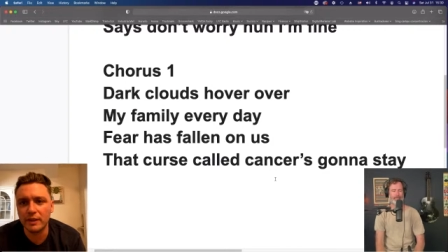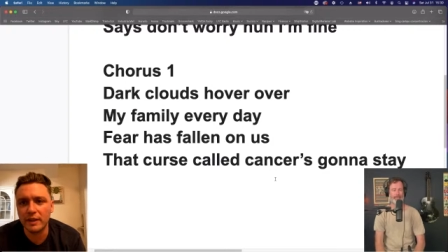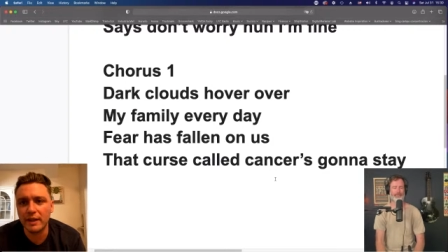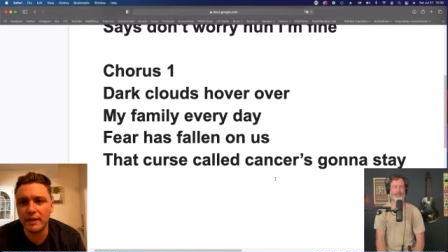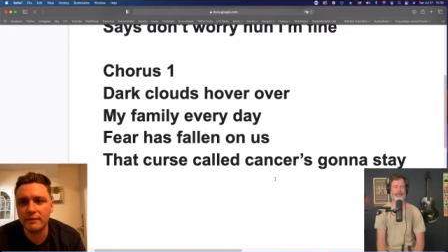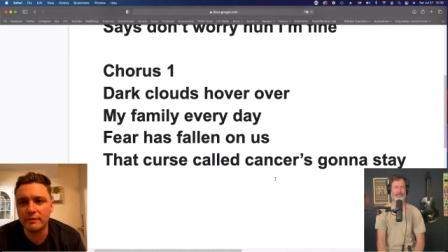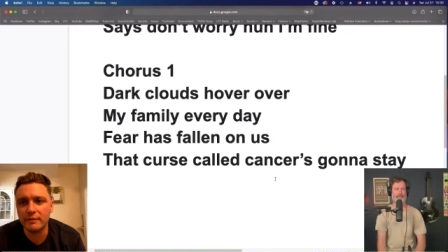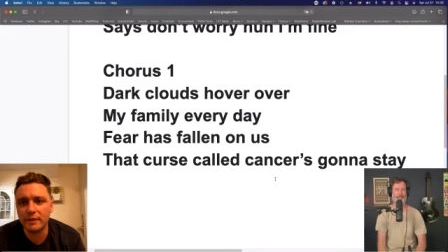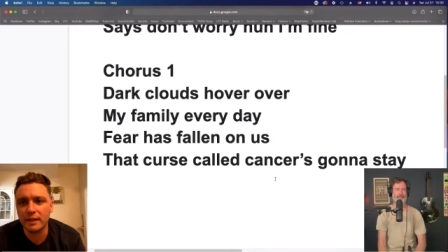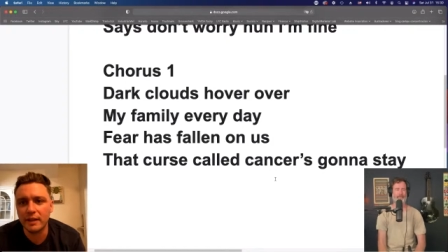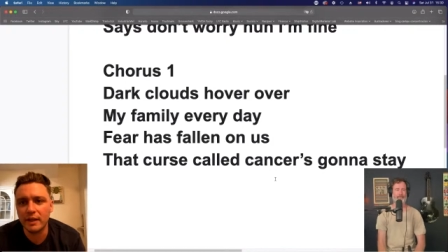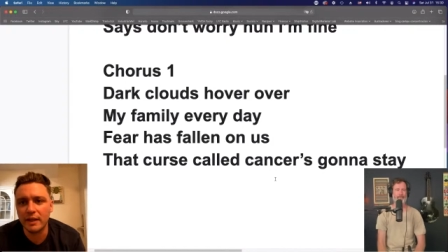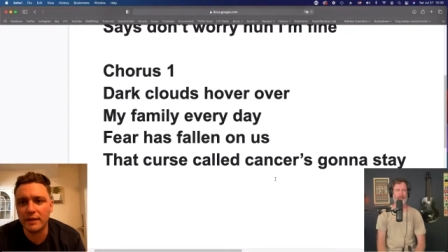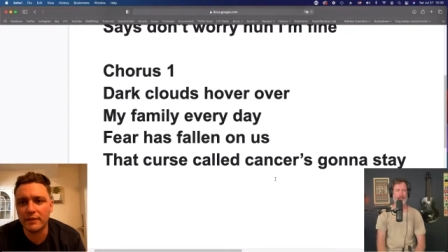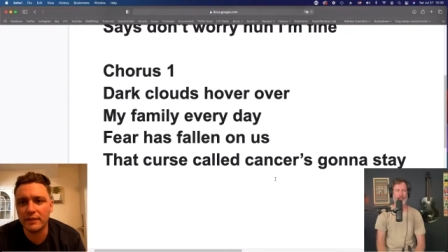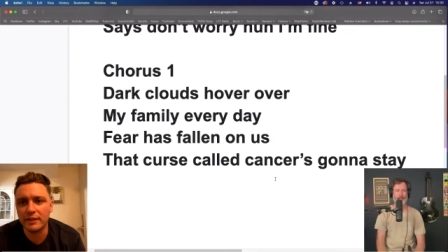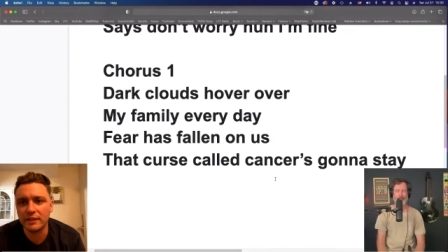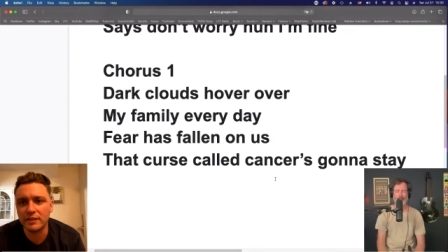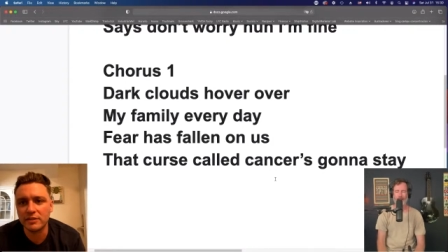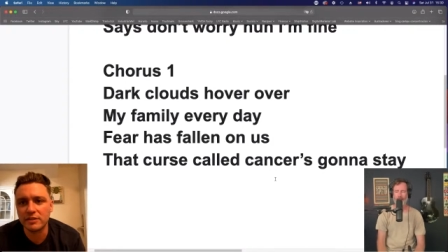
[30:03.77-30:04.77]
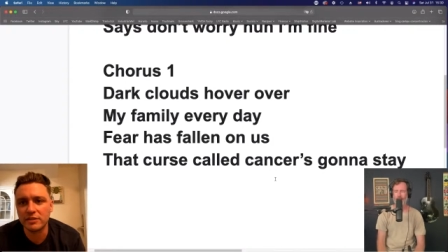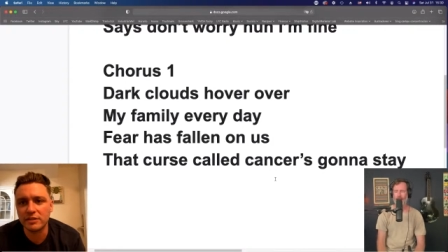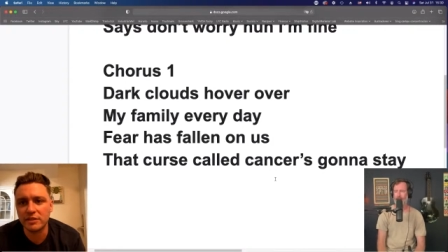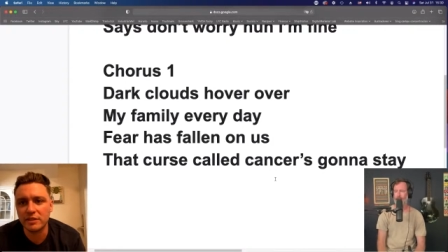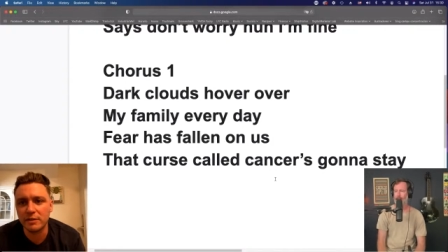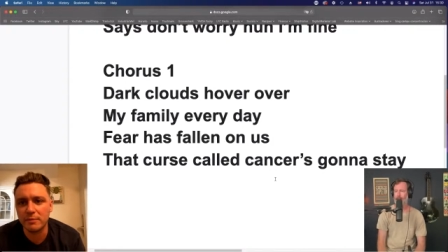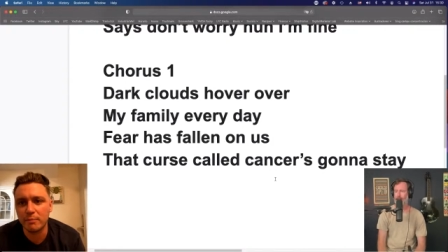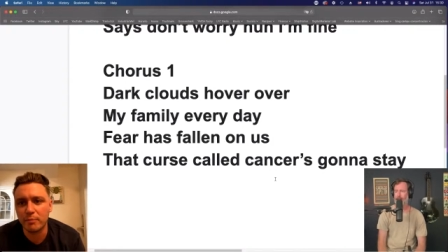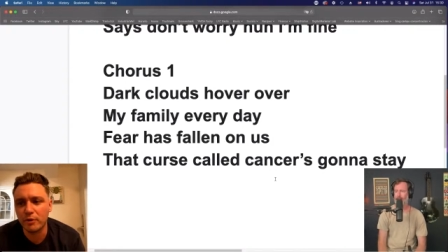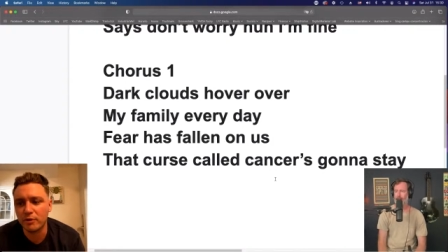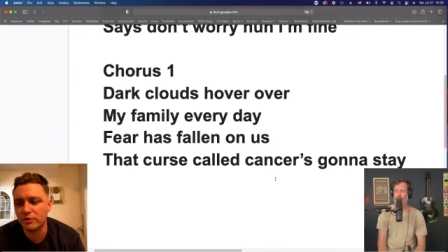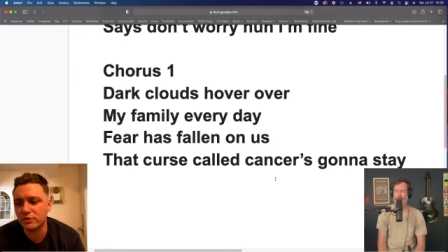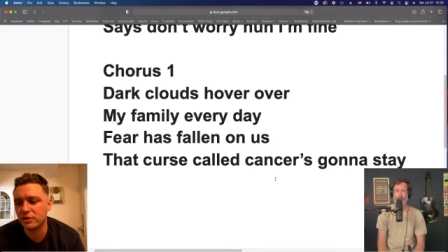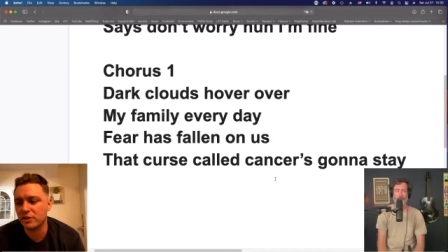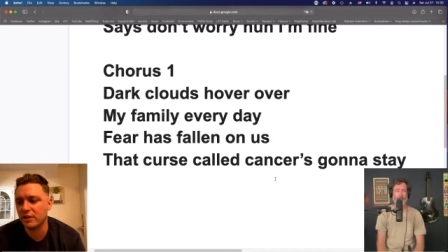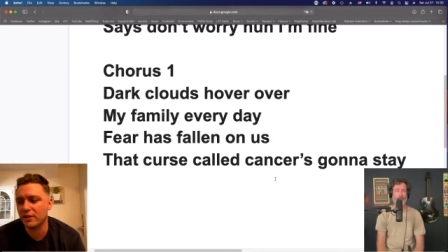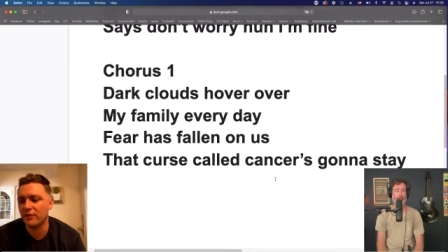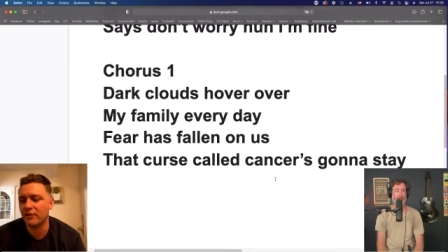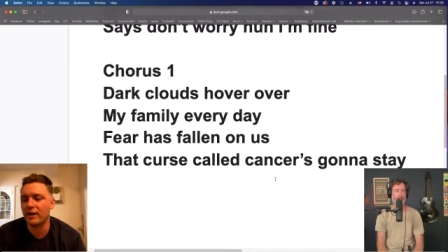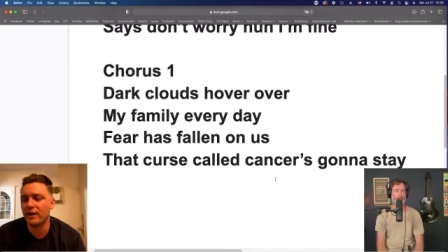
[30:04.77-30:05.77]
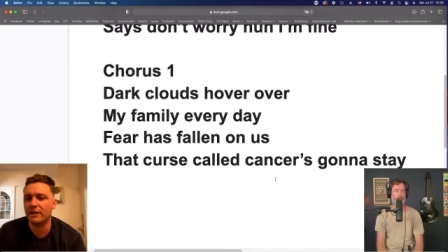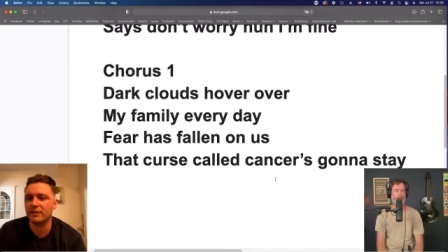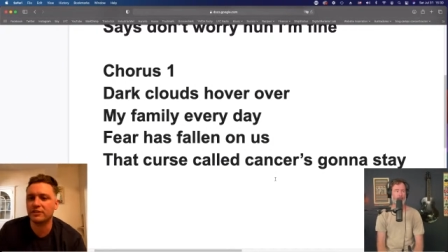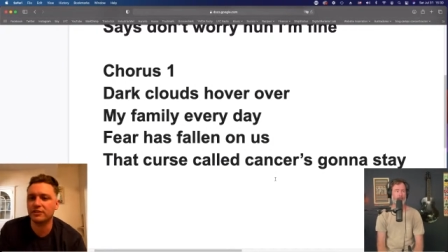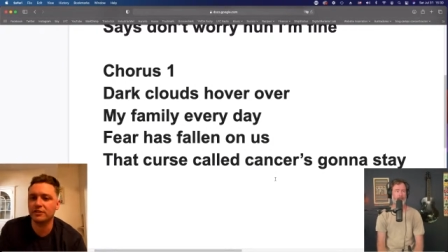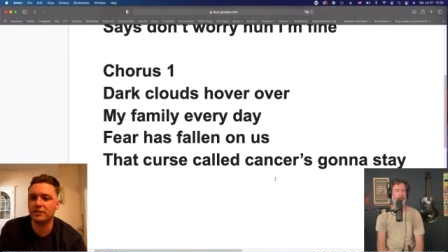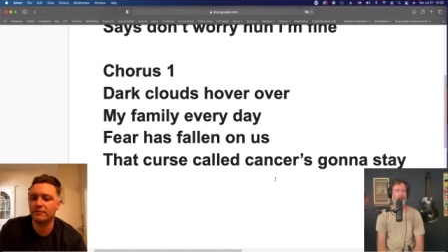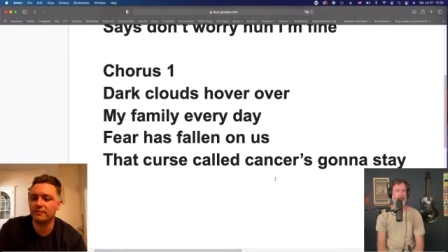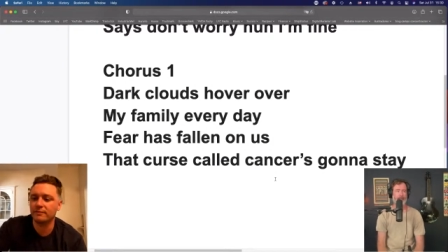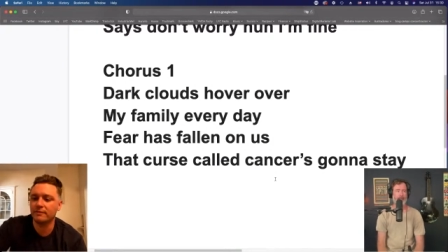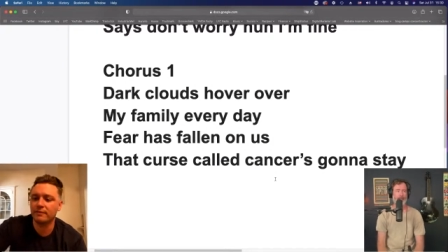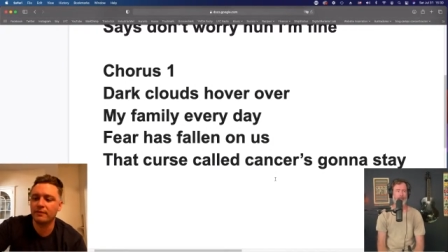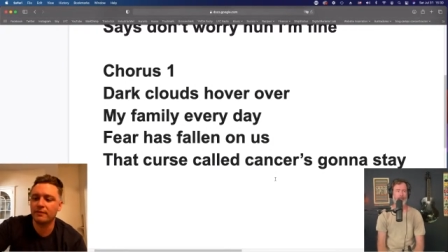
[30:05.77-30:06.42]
to that, I think this is an in-person interaction.